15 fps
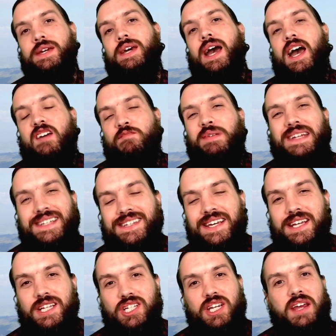I've been
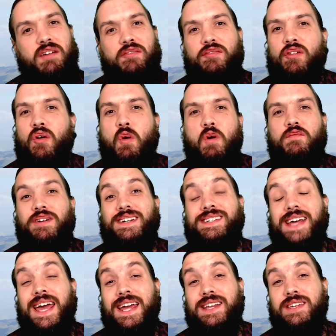teaching for over
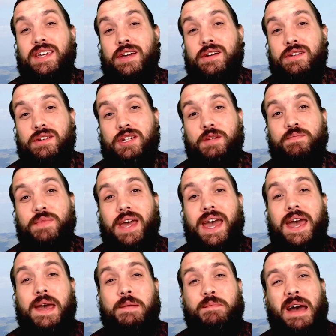10 years.
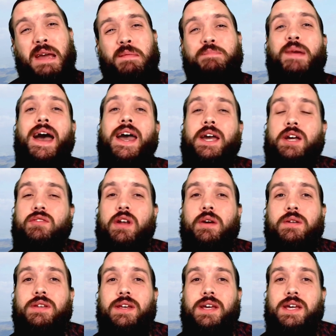My
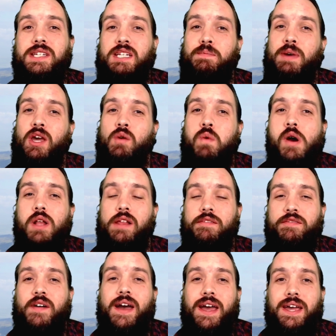background is I'm a
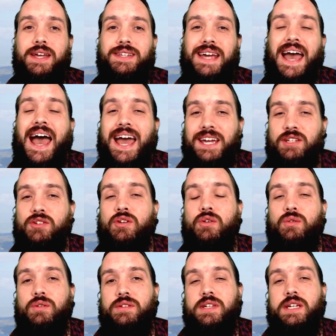qualified high
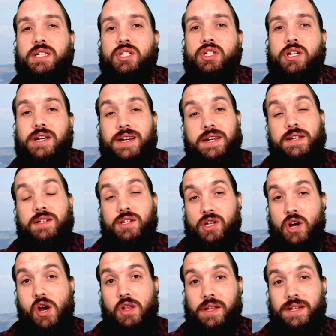school teacher in
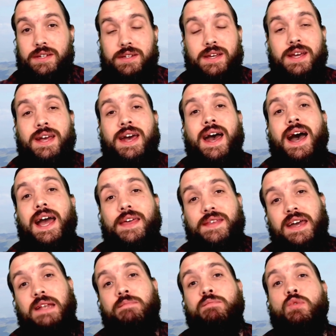Scotland. I
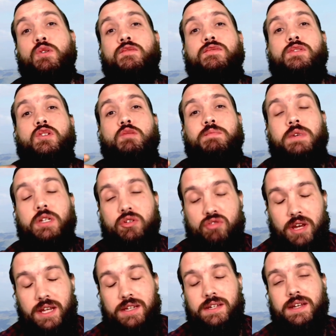then moved to
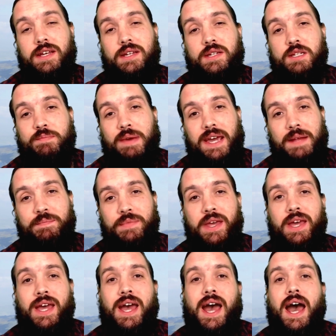Madrid in Spain.
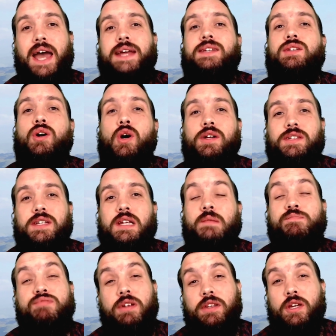I taught in a
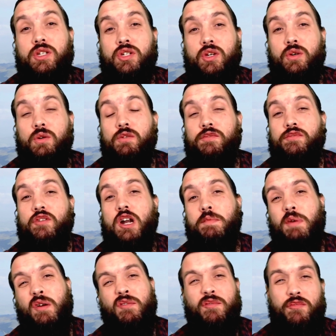British school for
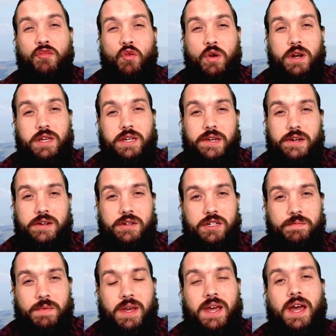about 4 years,
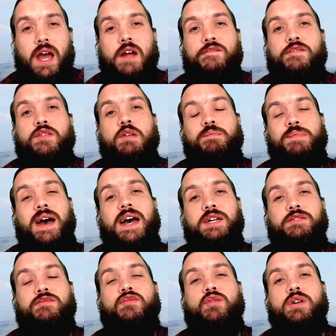and for the past
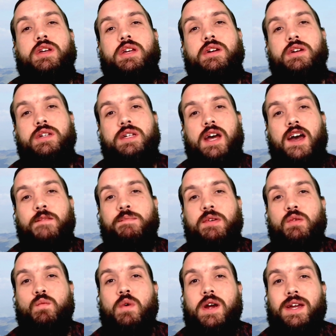4 years I've
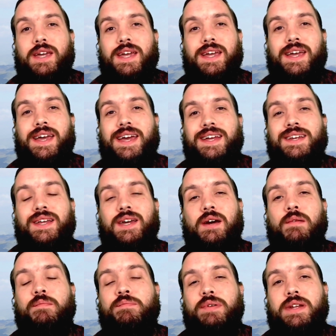been working in
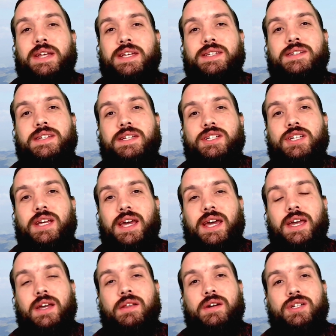companies teaching
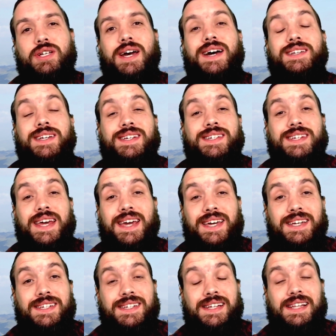English as a
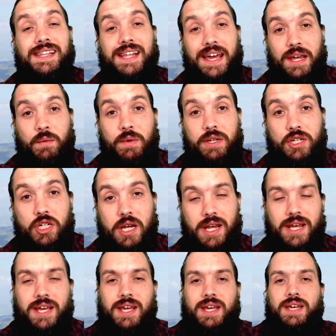second language.
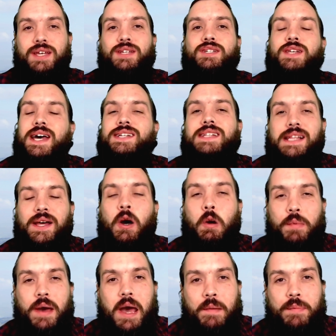So that's a little
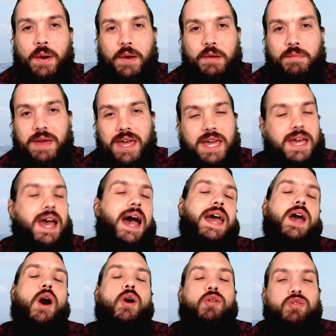bit about me. I
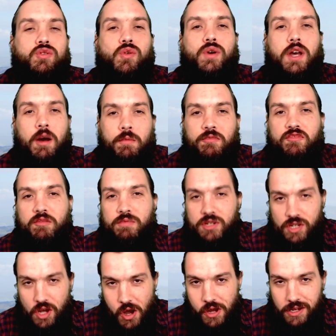also come from
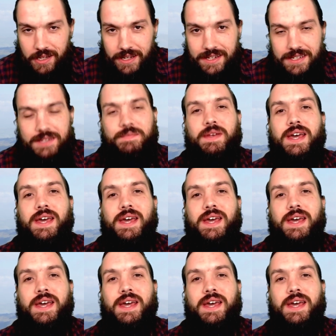Scotland,